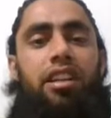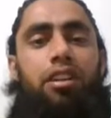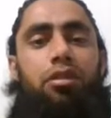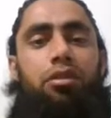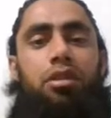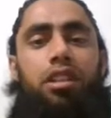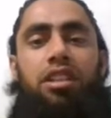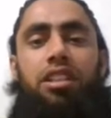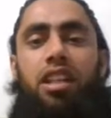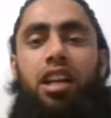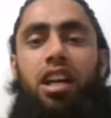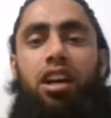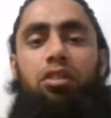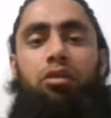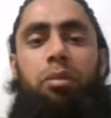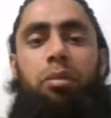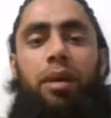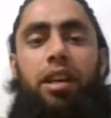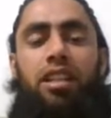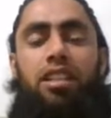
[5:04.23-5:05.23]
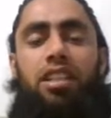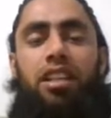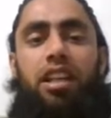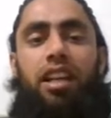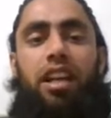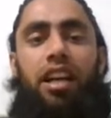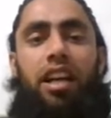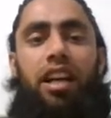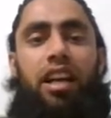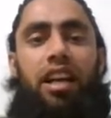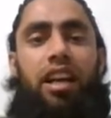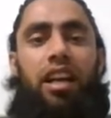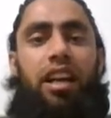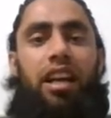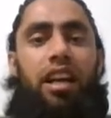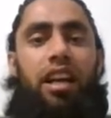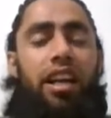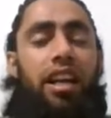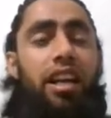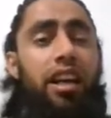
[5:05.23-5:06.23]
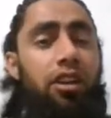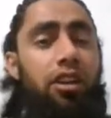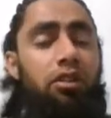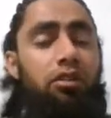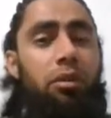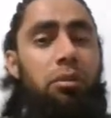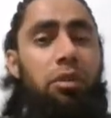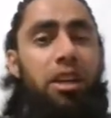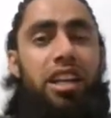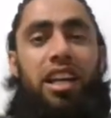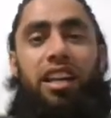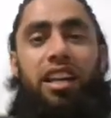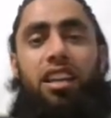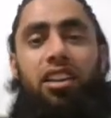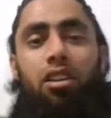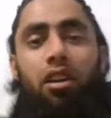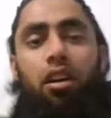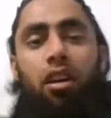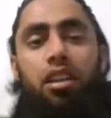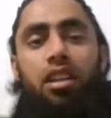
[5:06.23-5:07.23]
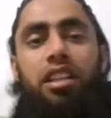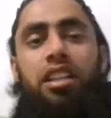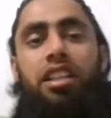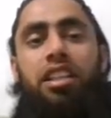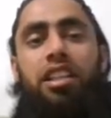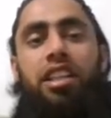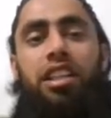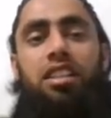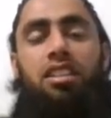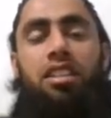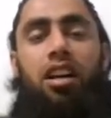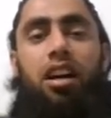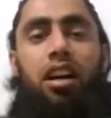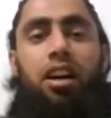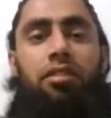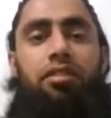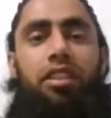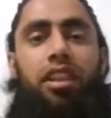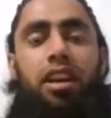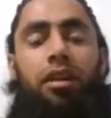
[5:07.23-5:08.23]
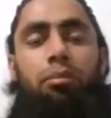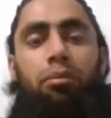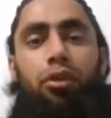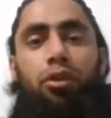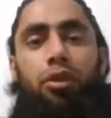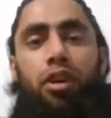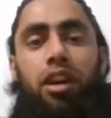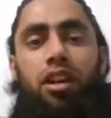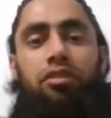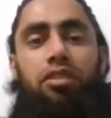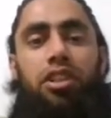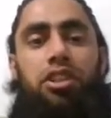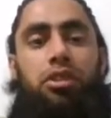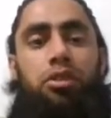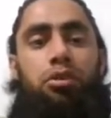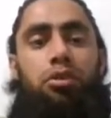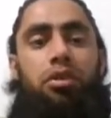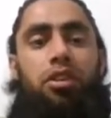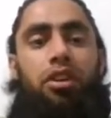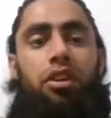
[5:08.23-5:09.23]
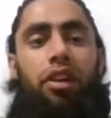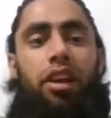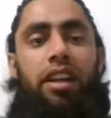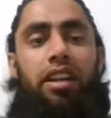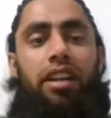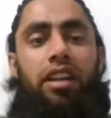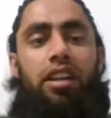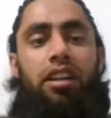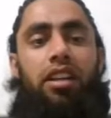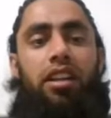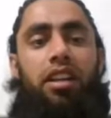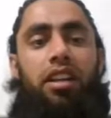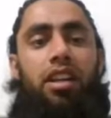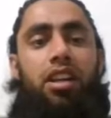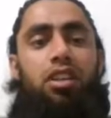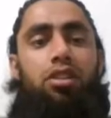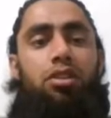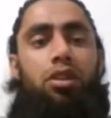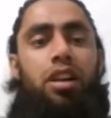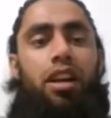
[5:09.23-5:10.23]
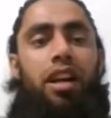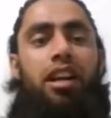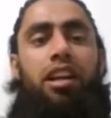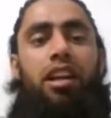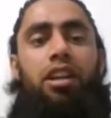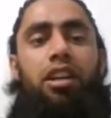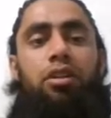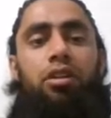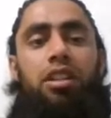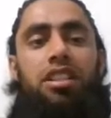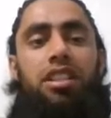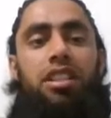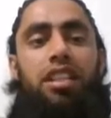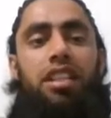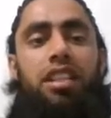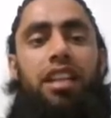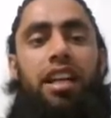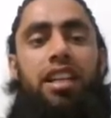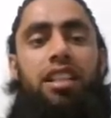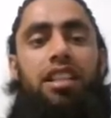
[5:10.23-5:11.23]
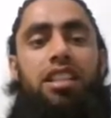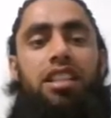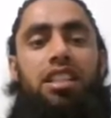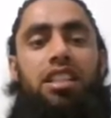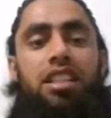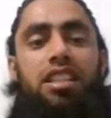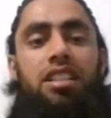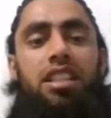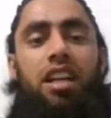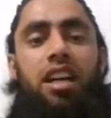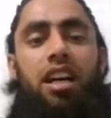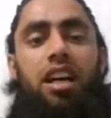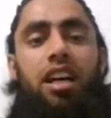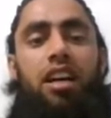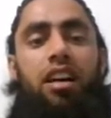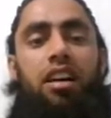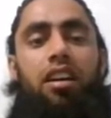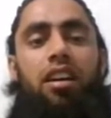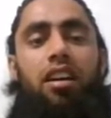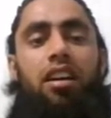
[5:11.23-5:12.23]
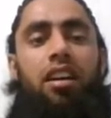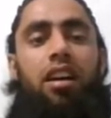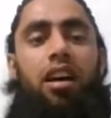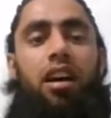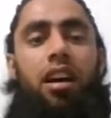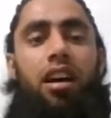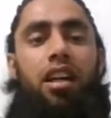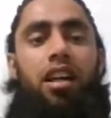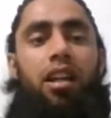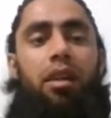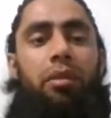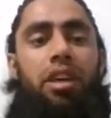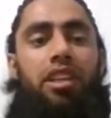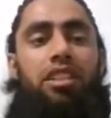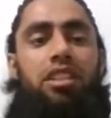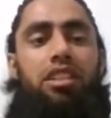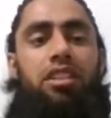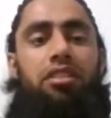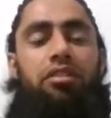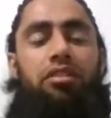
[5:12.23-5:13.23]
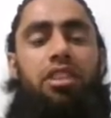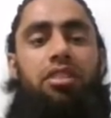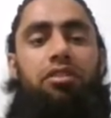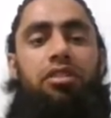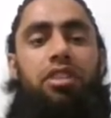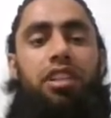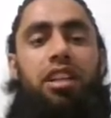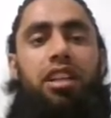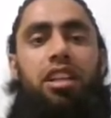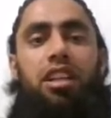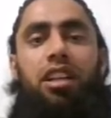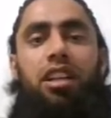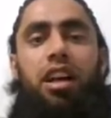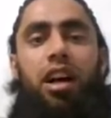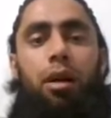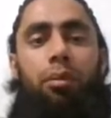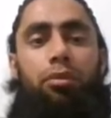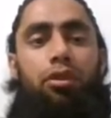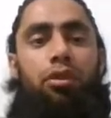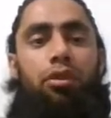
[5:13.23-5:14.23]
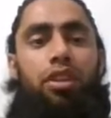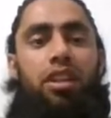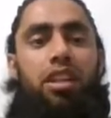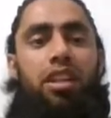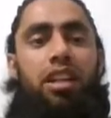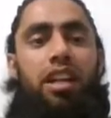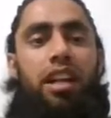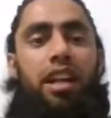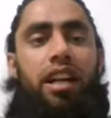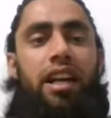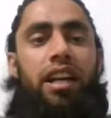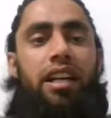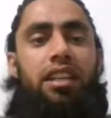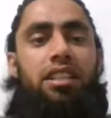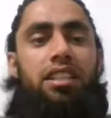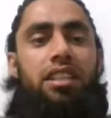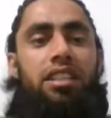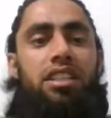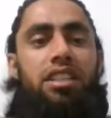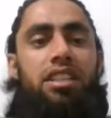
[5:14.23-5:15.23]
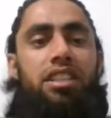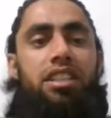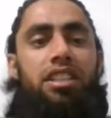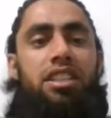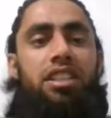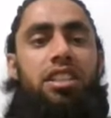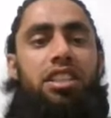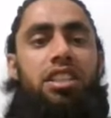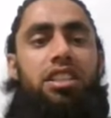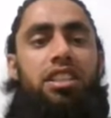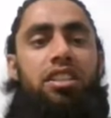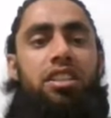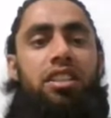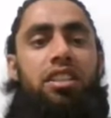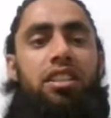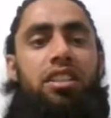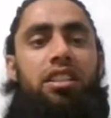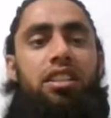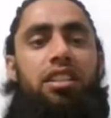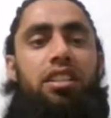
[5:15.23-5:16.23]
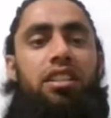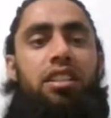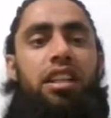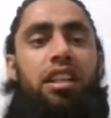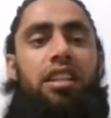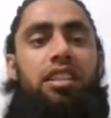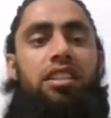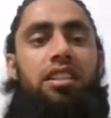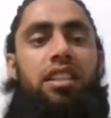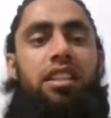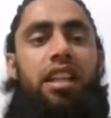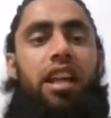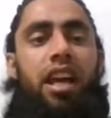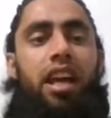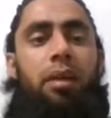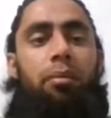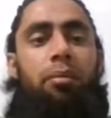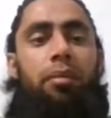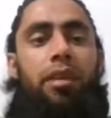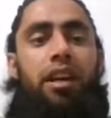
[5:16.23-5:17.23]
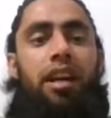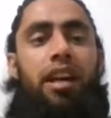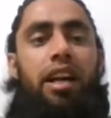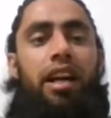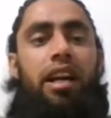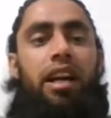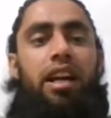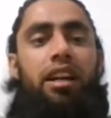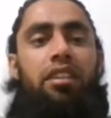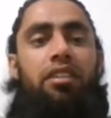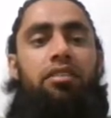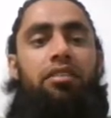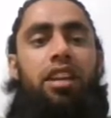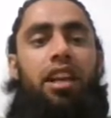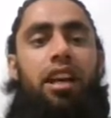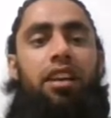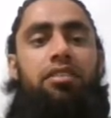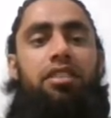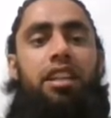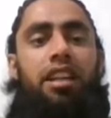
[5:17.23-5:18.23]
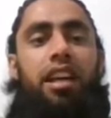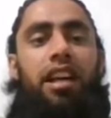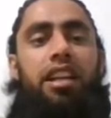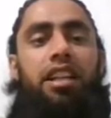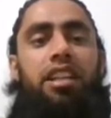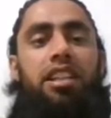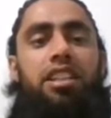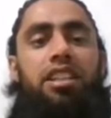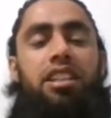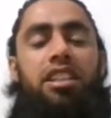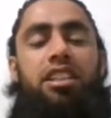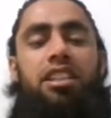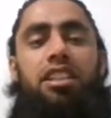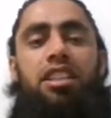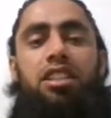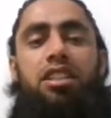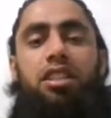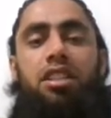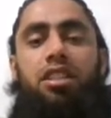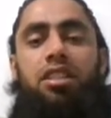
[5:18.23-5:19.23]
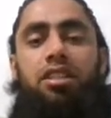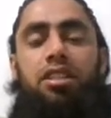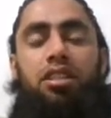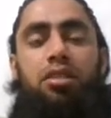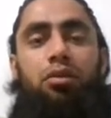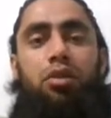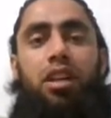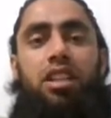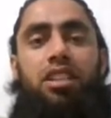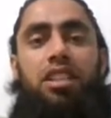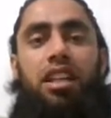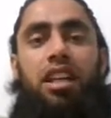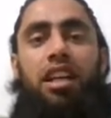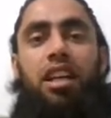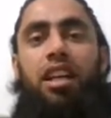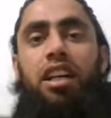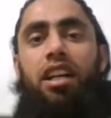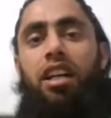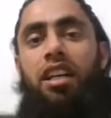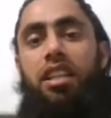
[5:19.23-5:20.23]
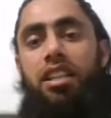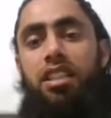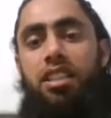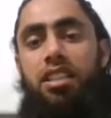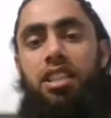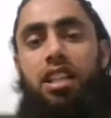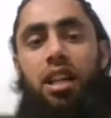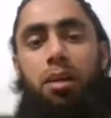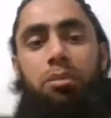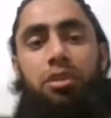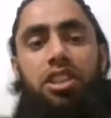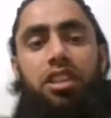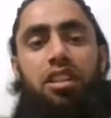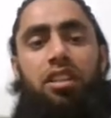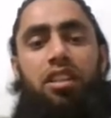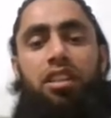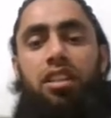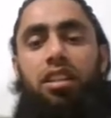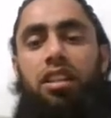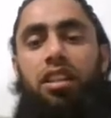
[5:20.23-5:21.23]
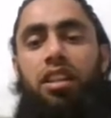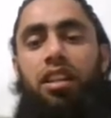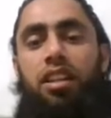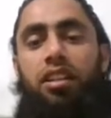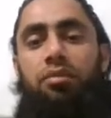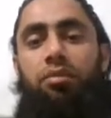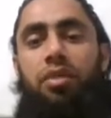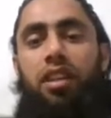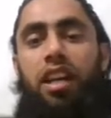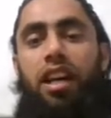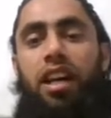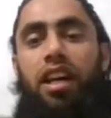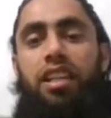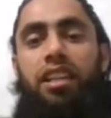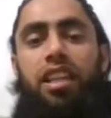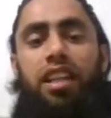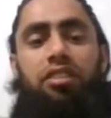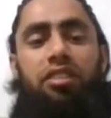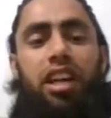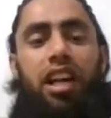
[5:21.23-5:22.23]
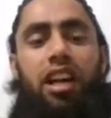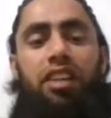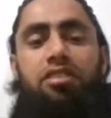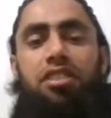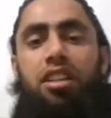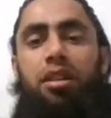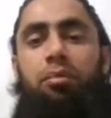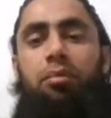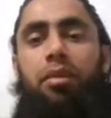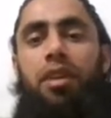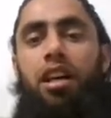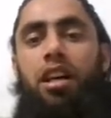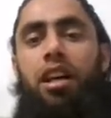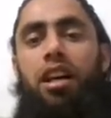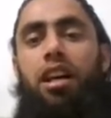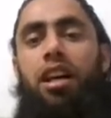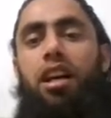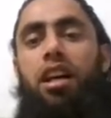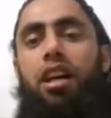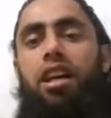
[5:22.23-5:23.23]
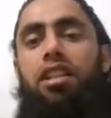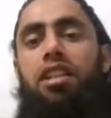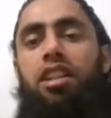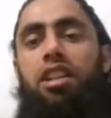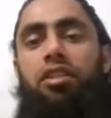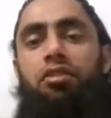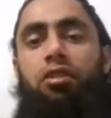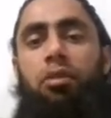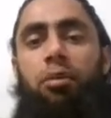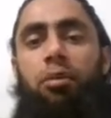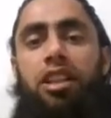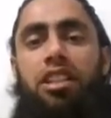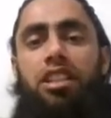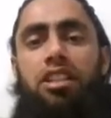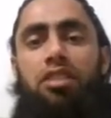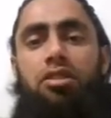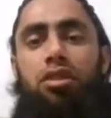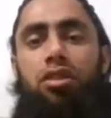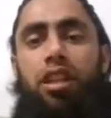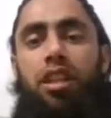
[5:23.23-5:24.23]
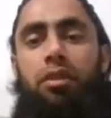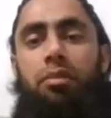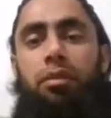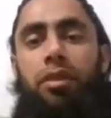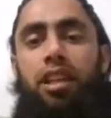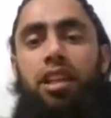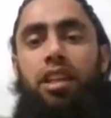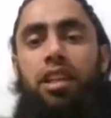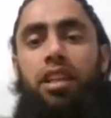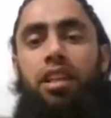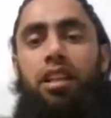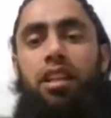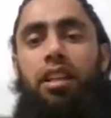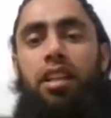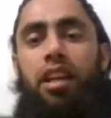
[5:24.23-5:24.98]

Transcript: to the checkout page, and here you will be getting all the details of the product which you created. So currently you can see that this is the image which we uploaded, and this is the t-shirt, that is the name, and we have the red t-shirt. This was the description, and then we have some other information. So let me